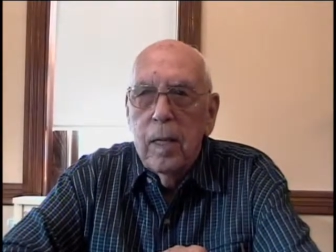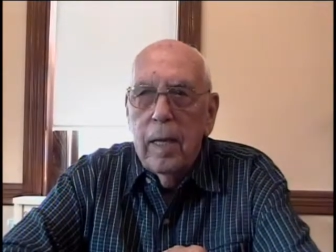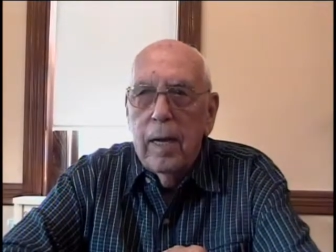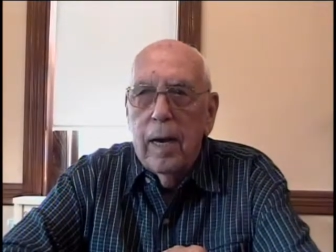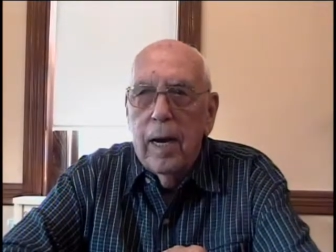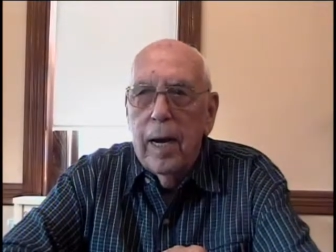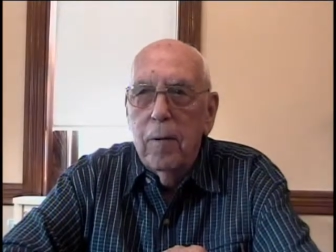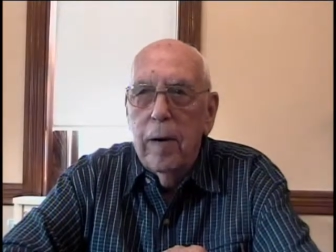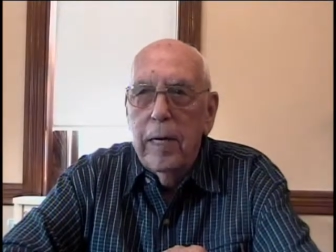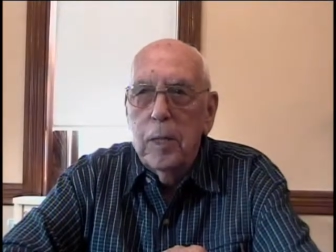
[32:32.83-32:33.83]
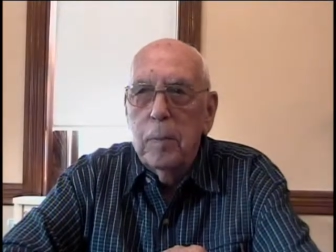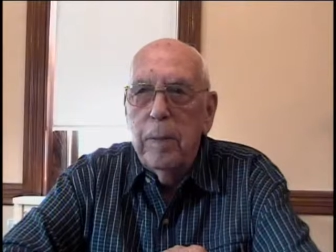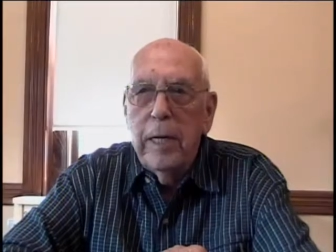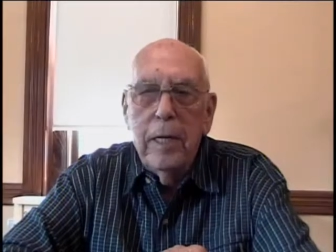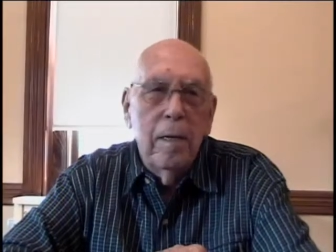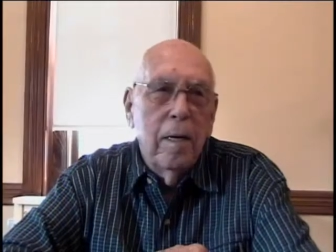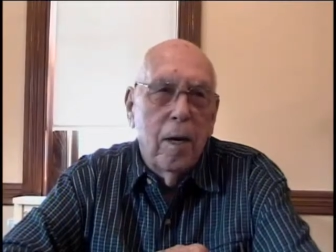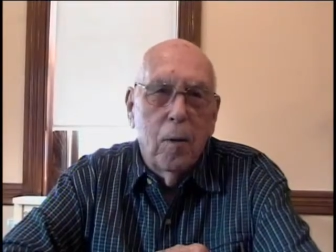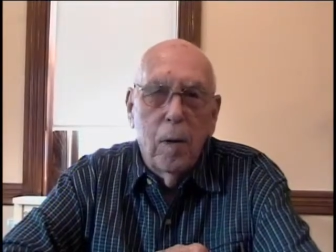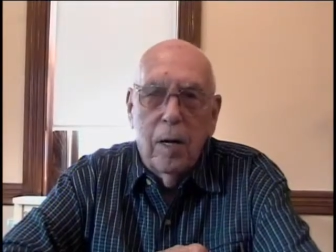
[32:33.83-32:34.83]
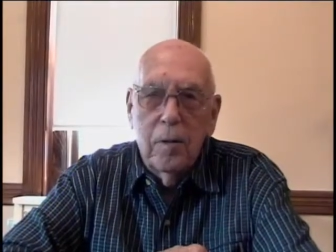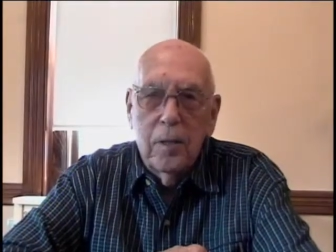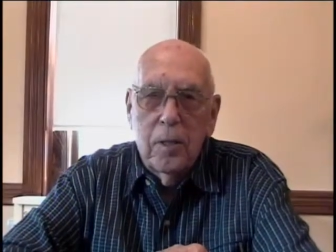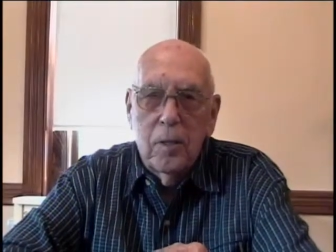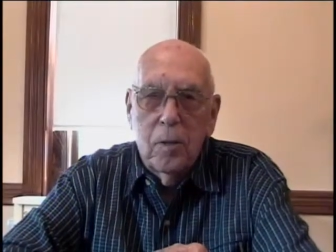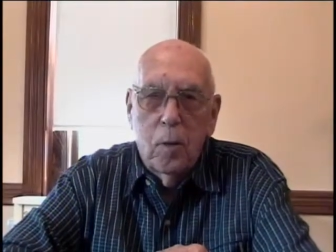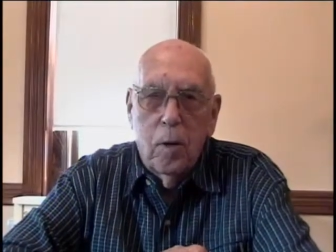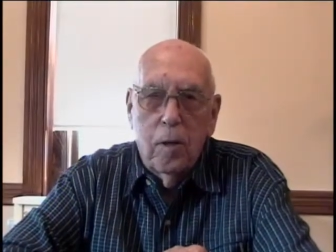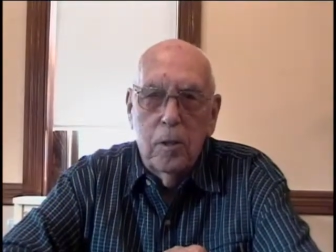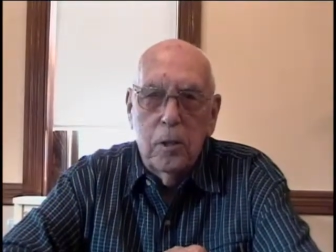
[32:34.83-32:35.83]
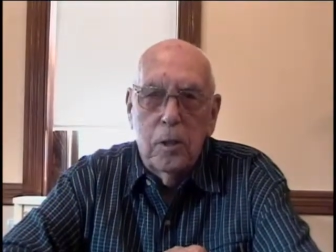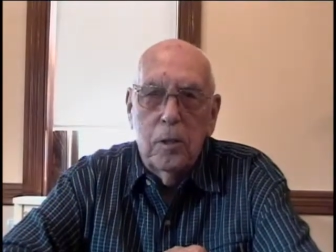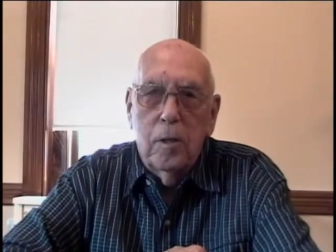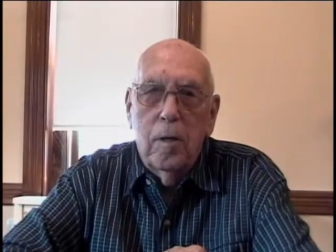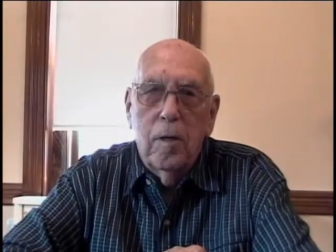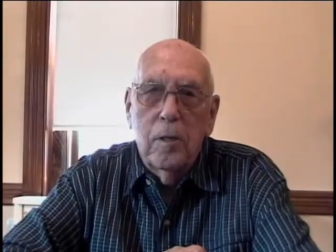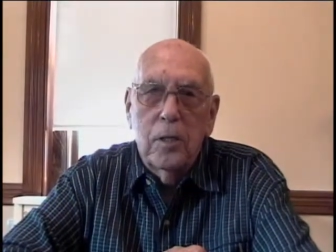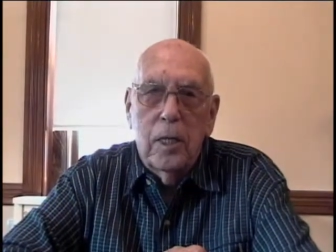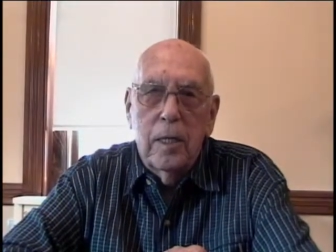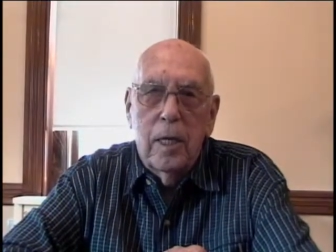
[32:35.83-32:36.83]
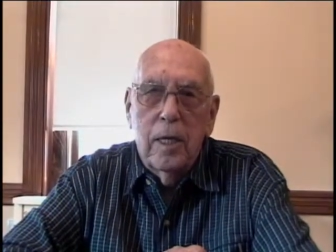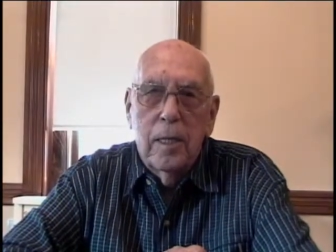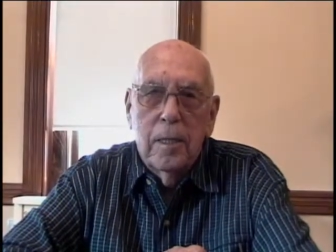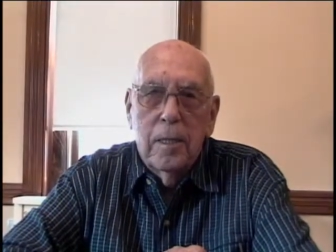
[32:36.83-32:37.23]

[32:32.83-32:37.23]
at a high rate of speed around corners and turns, and mm-hmm.